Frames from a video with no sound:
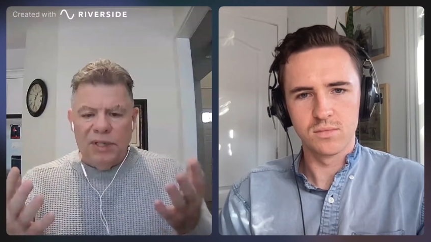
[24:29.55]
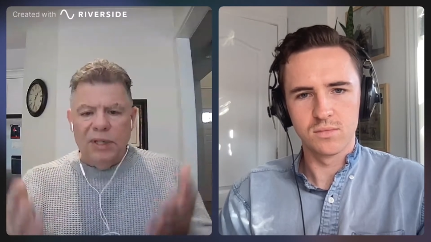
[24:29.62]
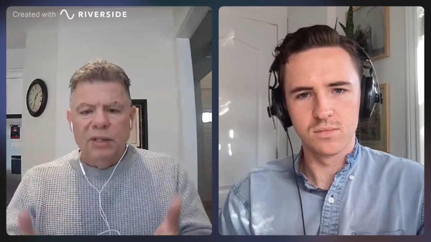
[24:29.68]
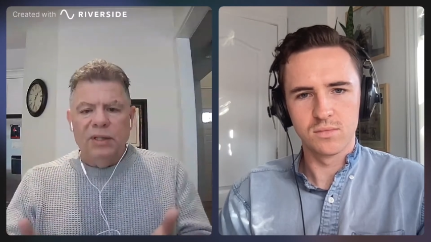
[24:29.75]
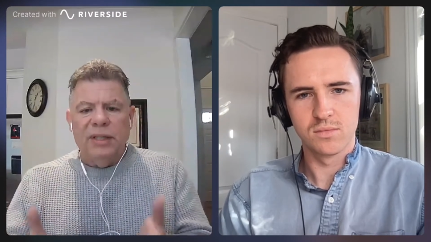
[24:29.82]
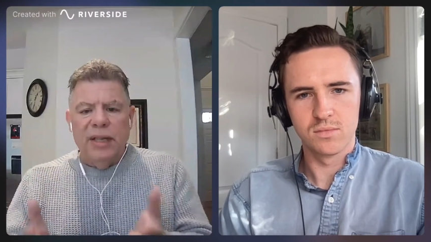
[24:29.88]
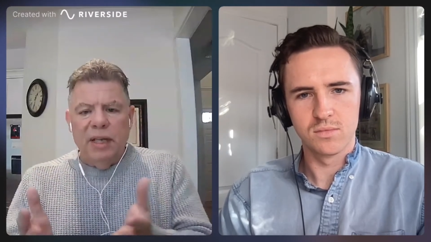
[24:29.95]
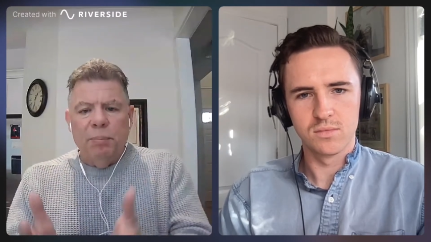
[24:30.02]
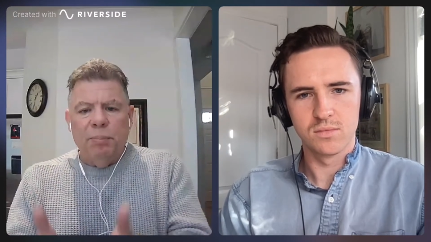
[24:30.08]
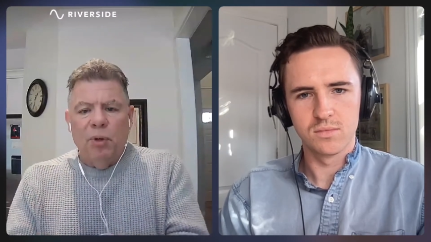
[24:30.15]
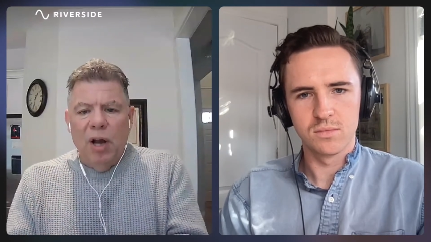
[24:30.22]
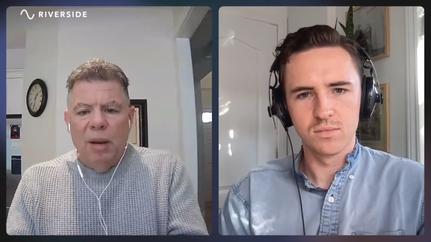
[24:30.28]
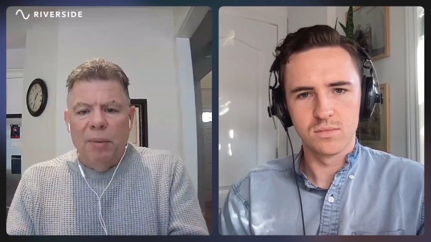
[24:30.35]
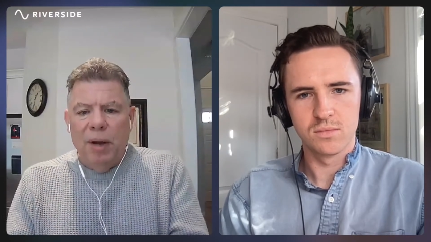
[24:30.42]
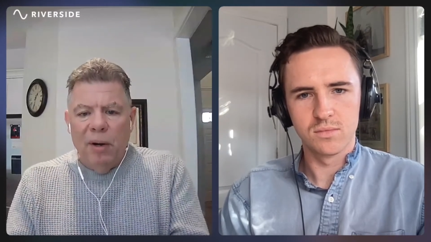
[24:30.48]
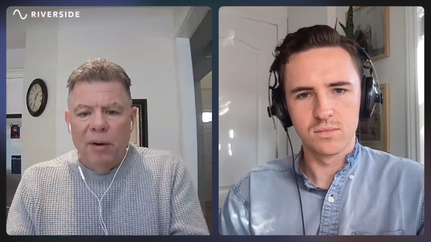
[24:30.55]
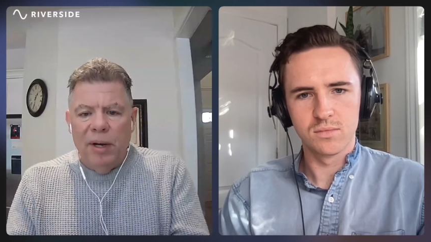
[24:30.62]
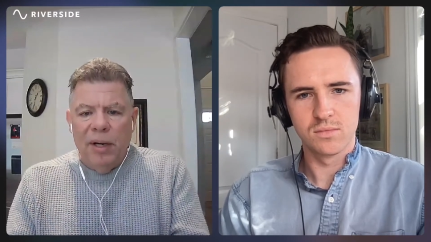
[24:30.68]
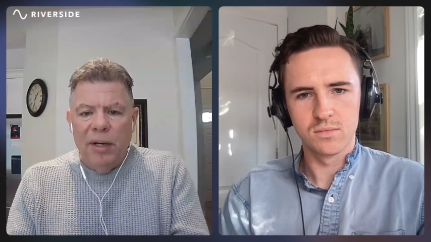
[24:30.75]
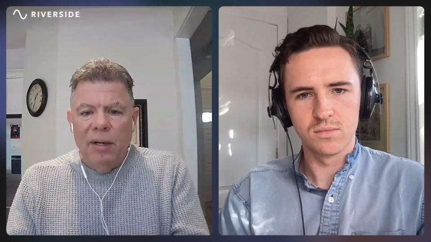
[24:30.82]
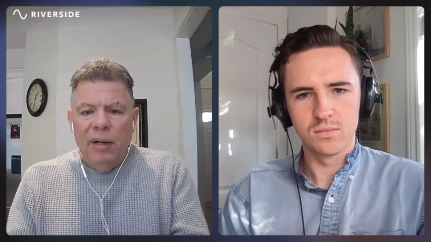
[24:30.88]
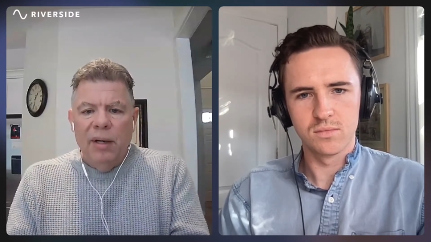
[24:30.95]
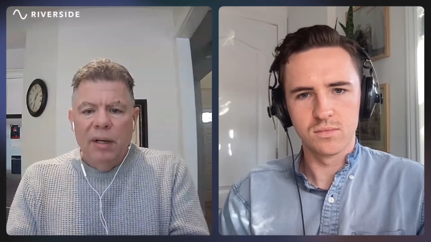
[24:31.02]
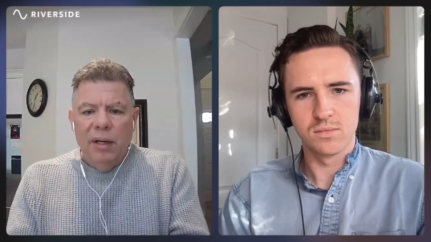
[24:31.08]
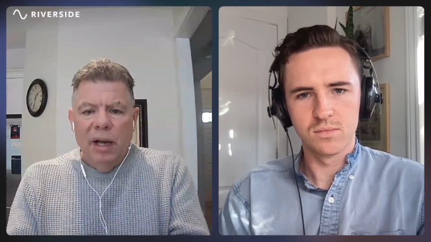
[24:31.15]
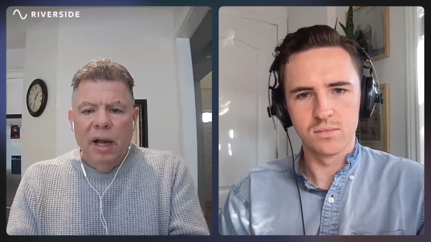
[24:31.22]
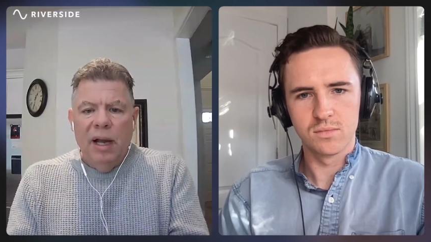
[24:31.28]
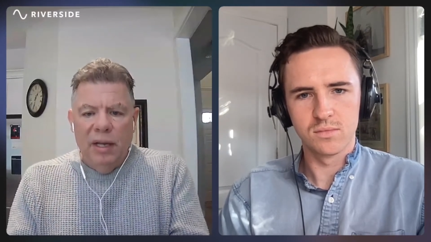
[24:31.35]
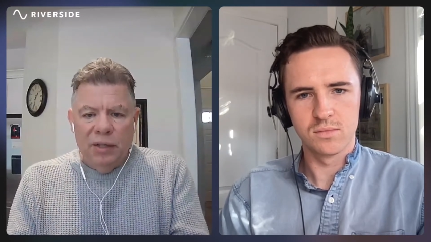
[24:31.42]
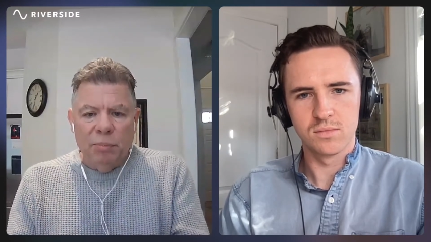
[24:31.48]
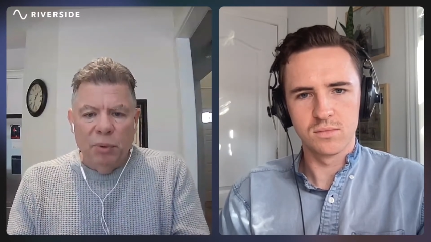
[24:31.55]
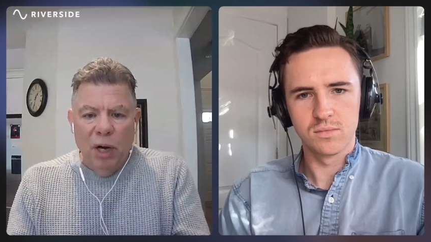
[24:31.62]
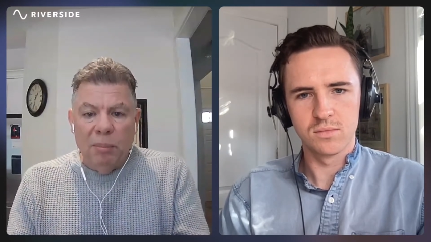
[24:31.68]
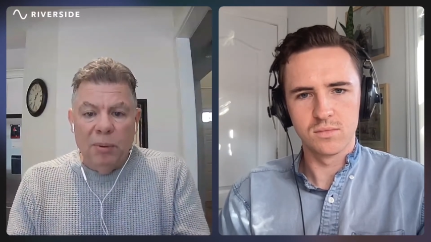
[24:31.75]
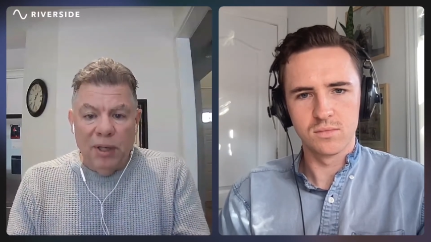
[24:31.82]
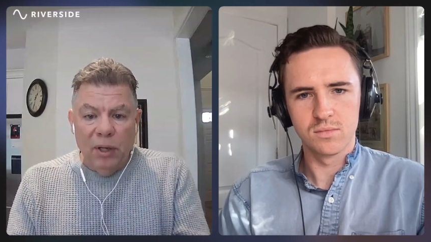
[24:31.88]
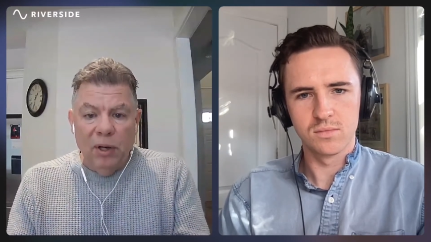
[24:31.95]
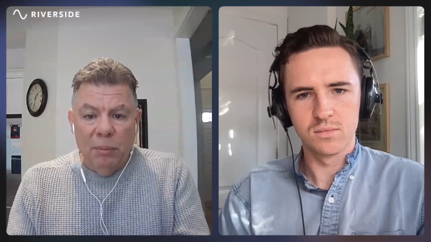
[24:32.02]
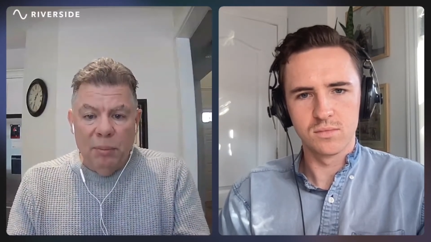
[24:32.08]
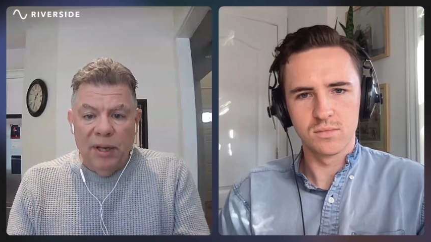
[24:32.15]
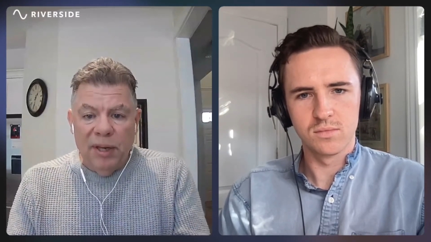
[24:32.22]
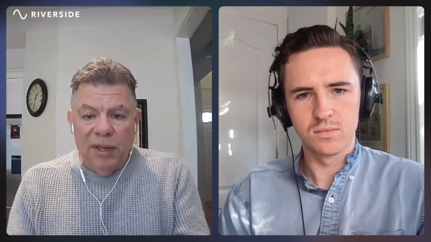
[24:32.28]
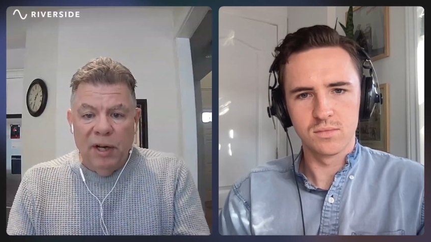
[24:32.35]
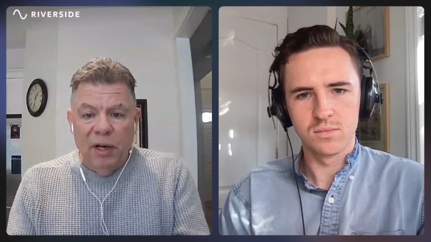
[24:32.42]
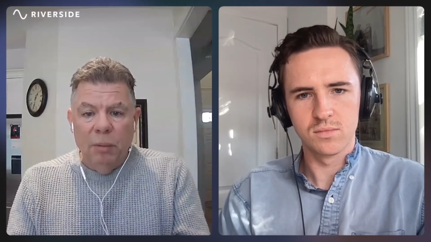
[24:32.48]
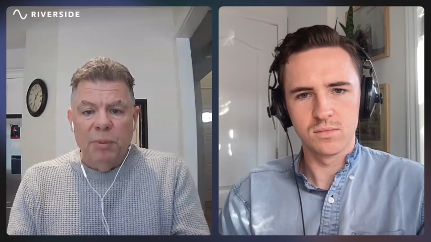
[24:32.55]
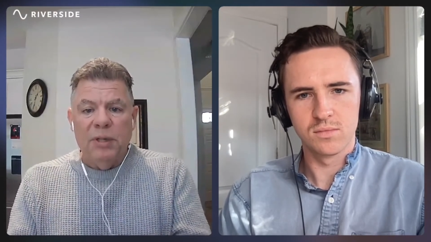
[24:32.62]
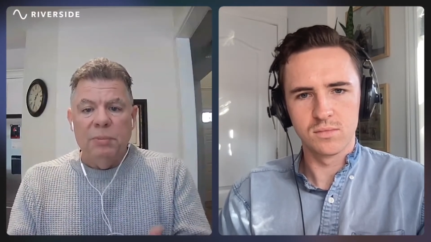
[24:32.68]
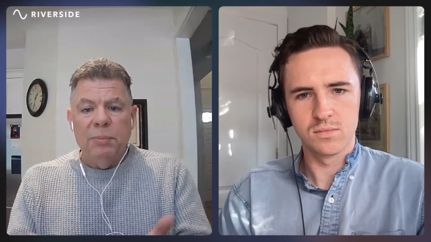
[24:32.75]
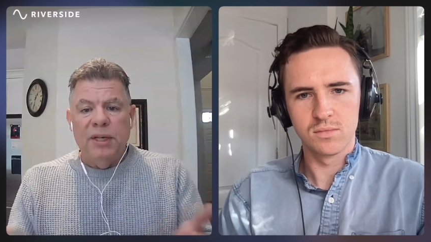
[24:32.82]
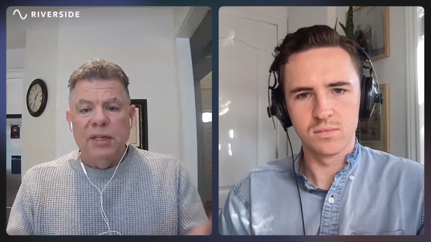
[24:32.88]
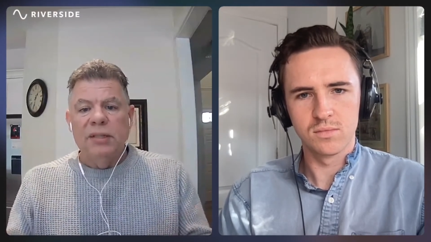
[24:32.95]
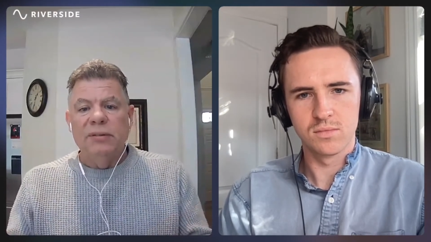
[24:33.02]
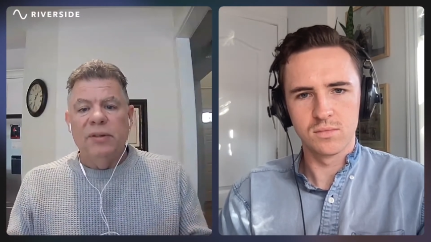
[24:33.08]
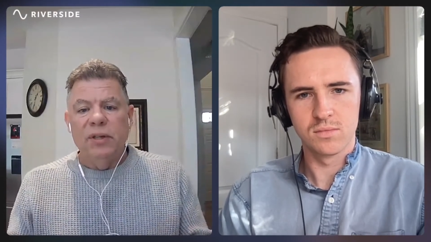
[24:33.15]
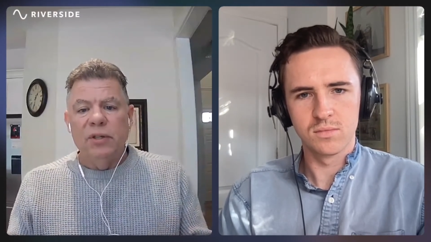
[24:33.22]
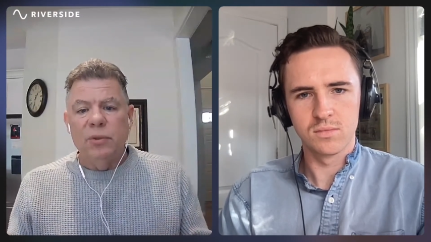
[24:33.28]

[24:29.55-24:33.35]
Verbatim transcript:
Speaker 1: we still say the primary guide is probably going to be a therapist because of their